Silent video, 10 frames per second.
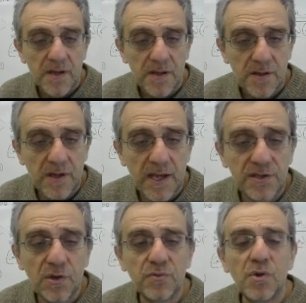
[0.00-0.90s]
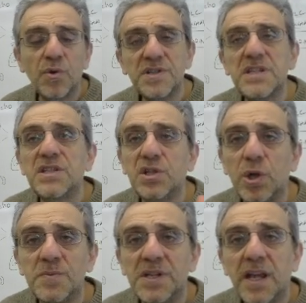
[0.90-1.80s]
Okay, so notice these
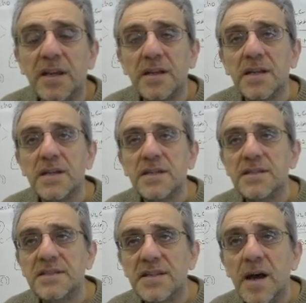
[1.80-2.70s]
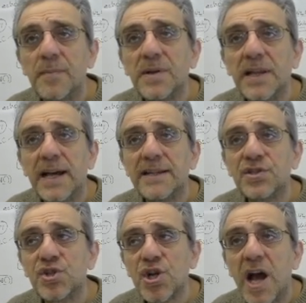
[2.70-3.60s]
terms again.
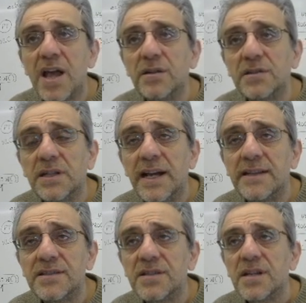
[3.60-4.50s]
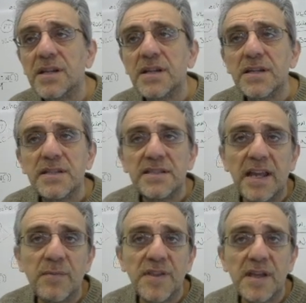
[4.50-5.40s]
Subclass, child class,
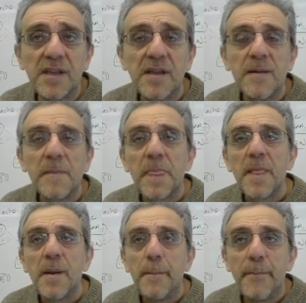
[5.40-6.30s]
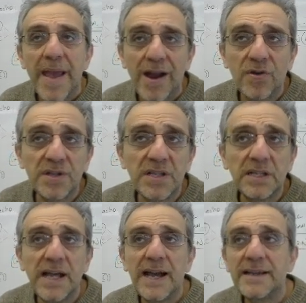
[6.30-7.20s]
same thing. Parent
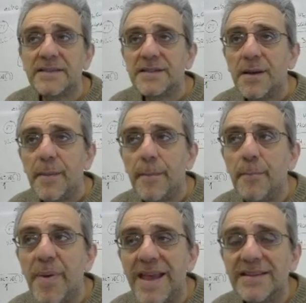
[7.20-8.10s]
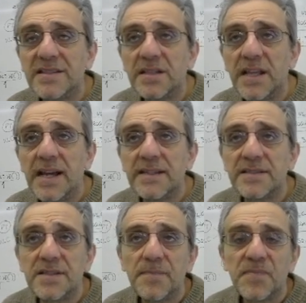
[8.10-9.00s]
class, base
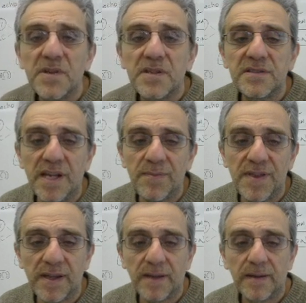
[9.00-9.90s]
class, same thing.